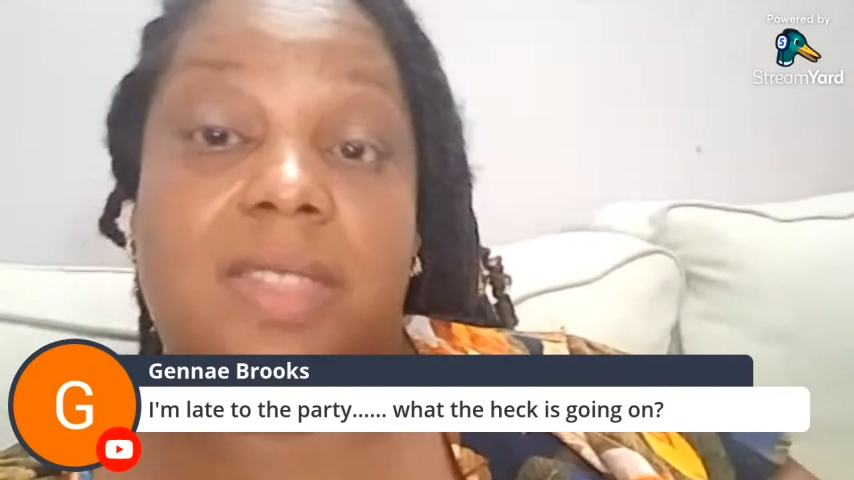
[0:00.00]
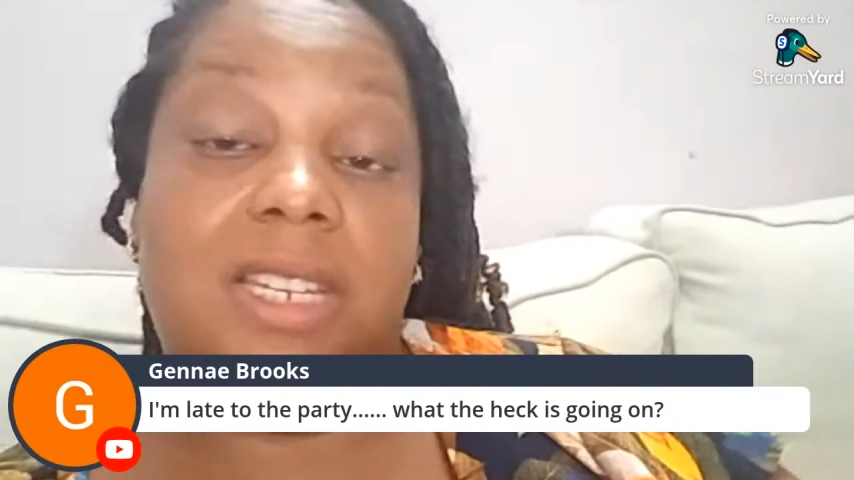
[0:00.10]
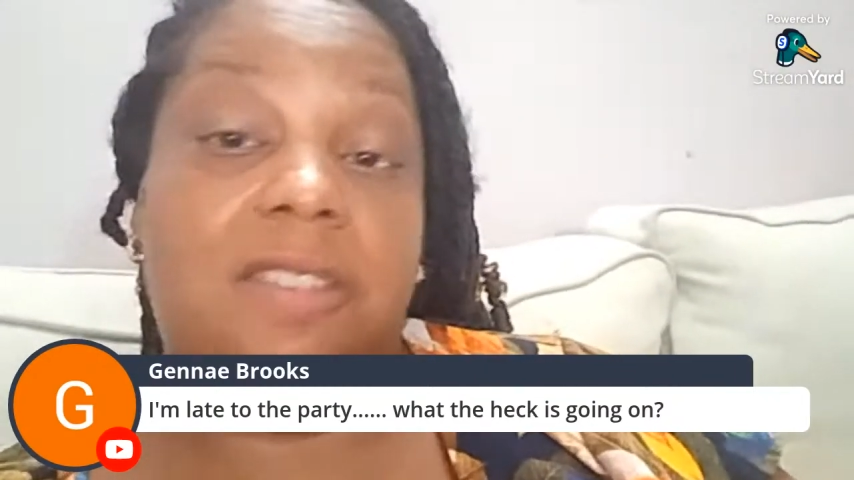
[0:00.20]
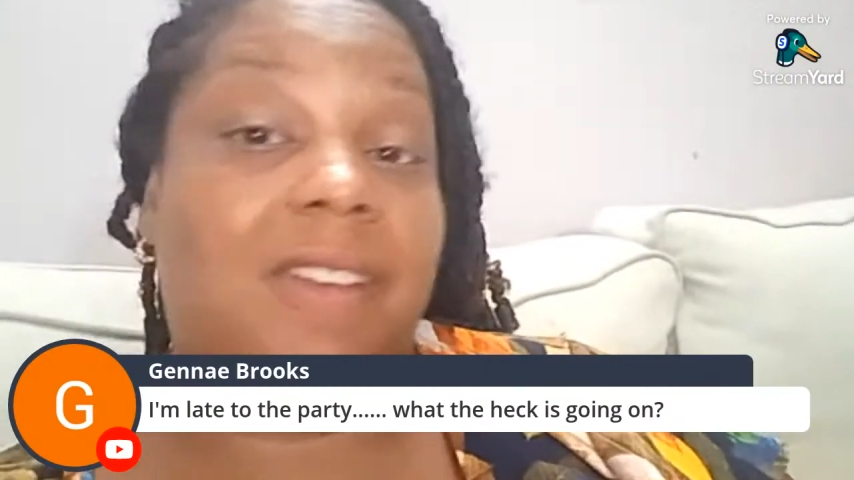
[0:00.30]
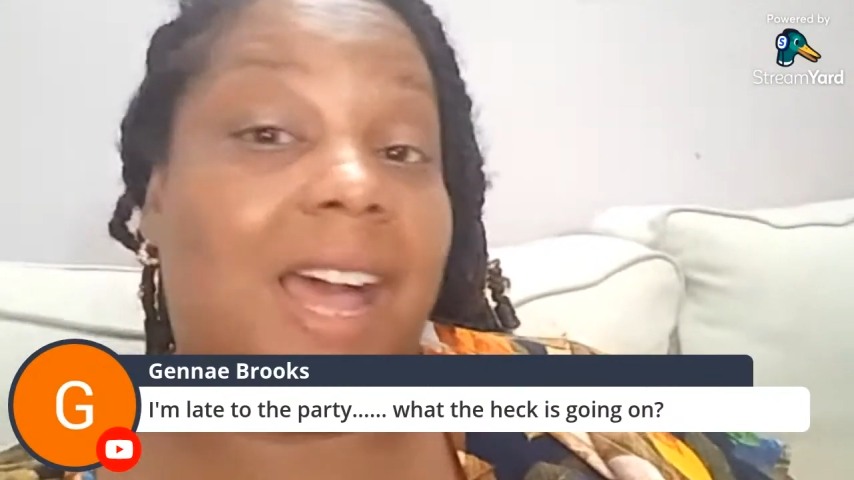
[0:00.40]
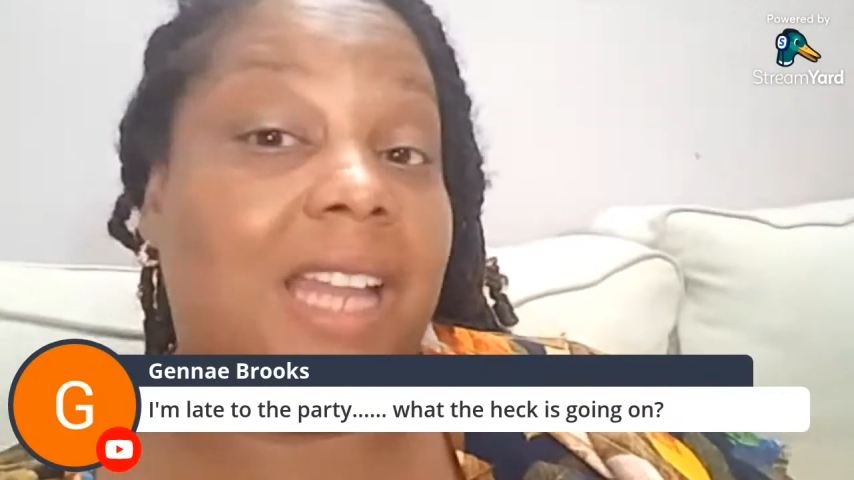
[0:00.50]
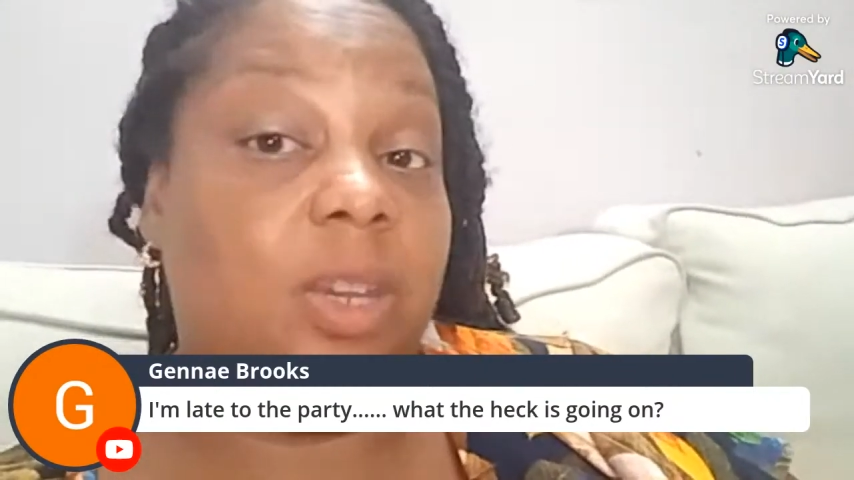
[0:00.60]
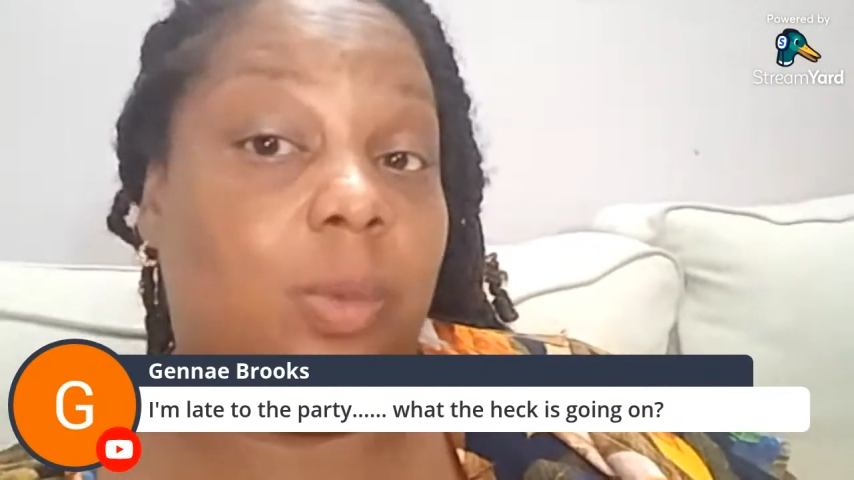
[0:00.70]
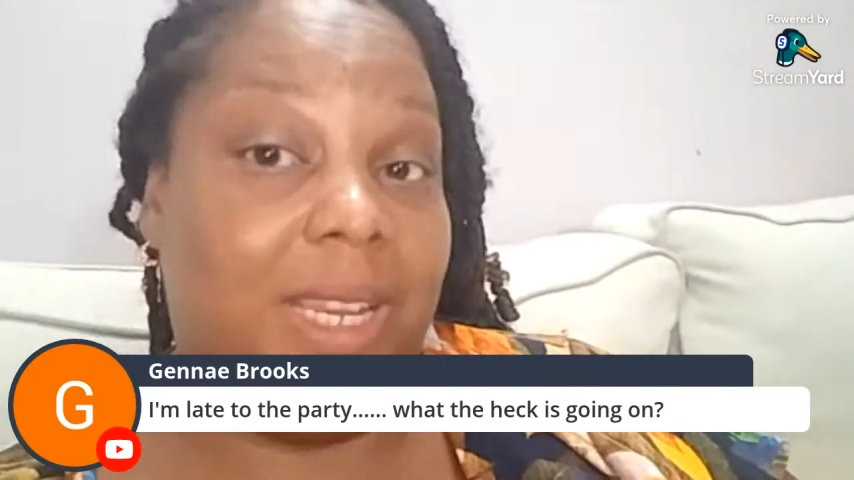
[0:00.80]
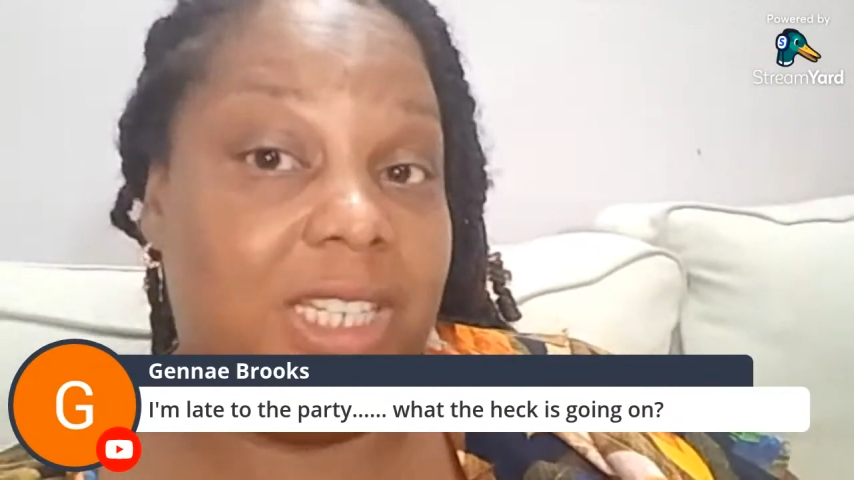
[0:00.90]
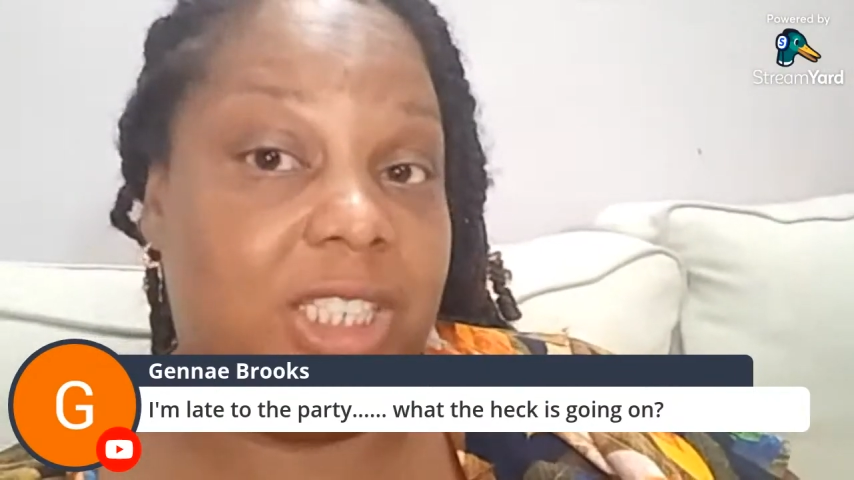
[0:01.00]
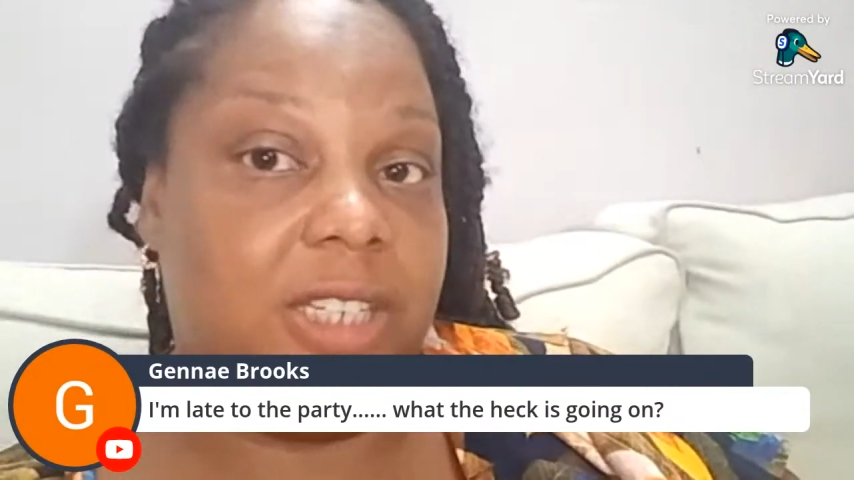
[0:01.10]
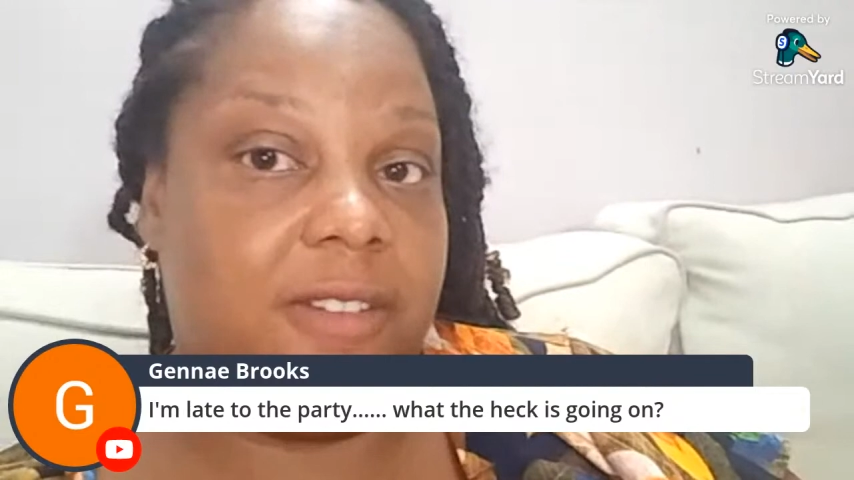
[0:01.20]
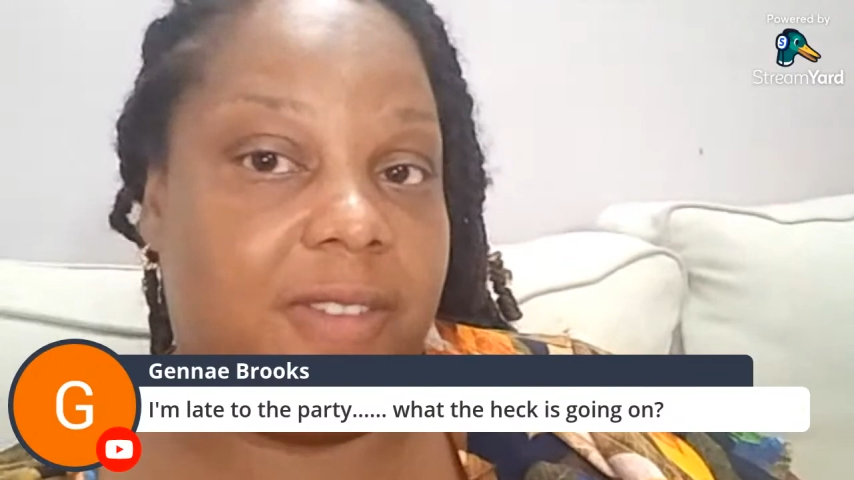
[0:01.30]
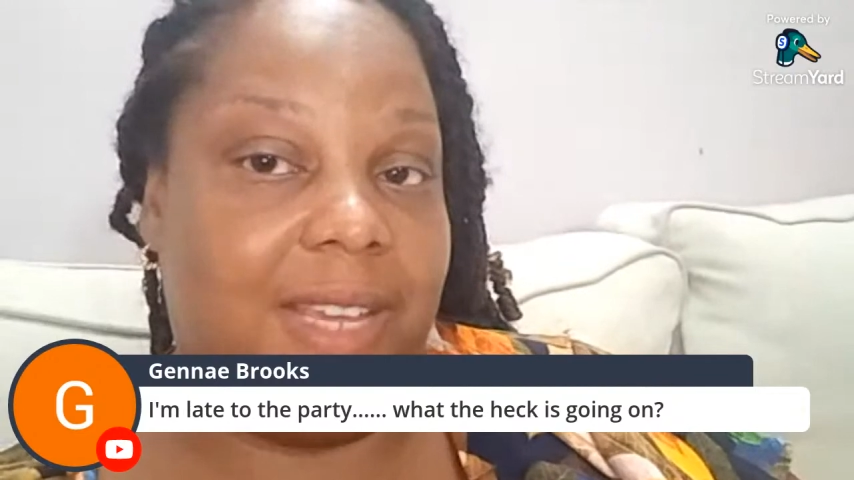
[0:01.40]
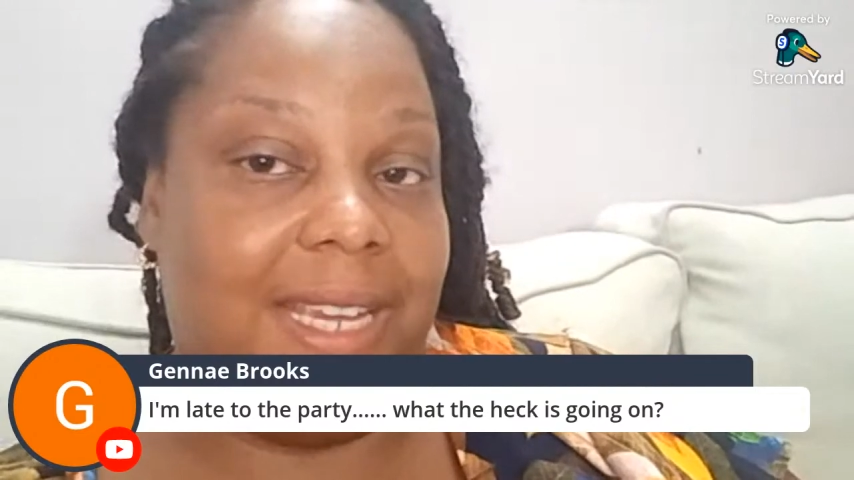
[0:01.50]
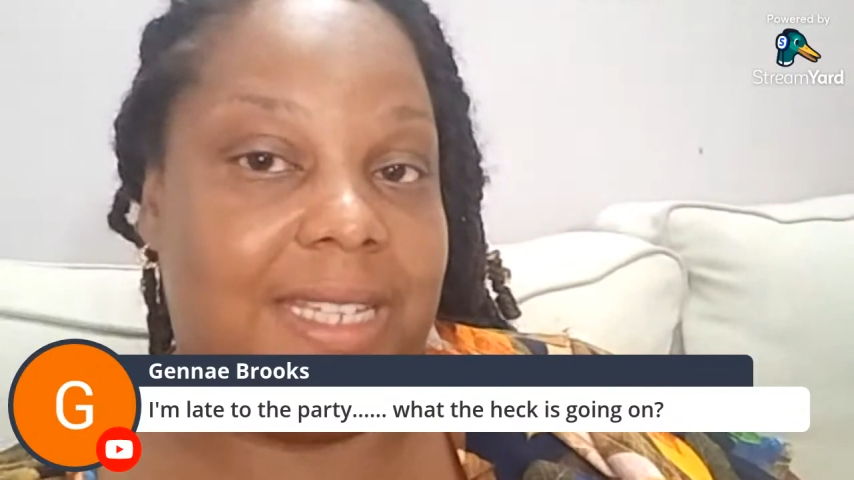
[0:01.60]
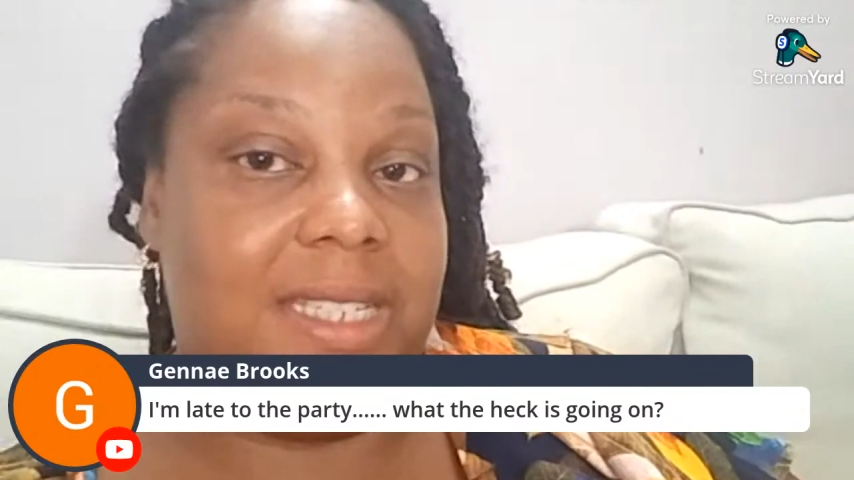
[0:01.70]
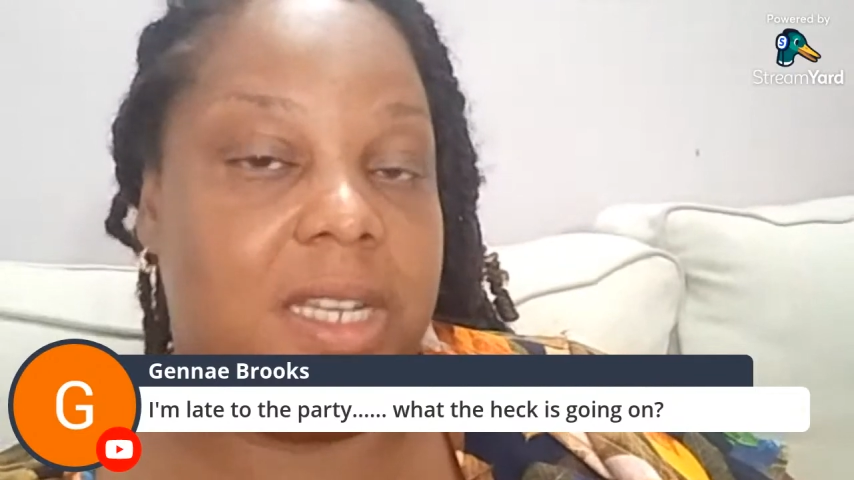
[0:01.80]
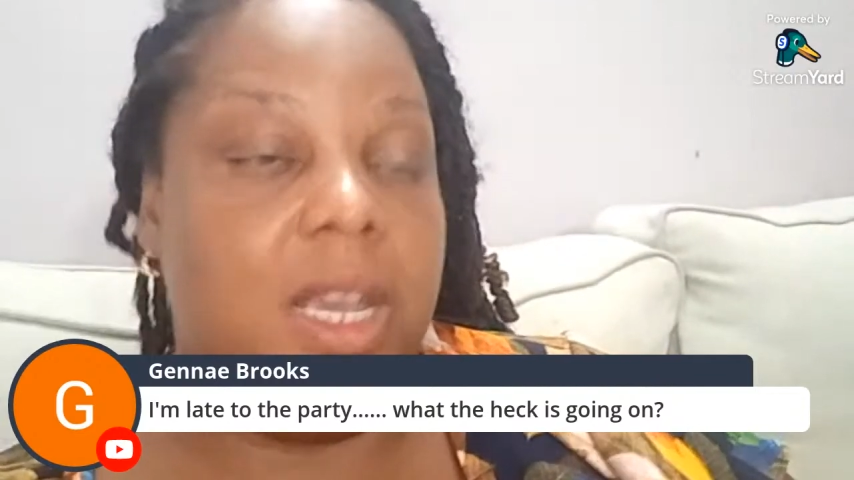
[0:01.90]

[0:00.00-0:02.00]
devaluation phase,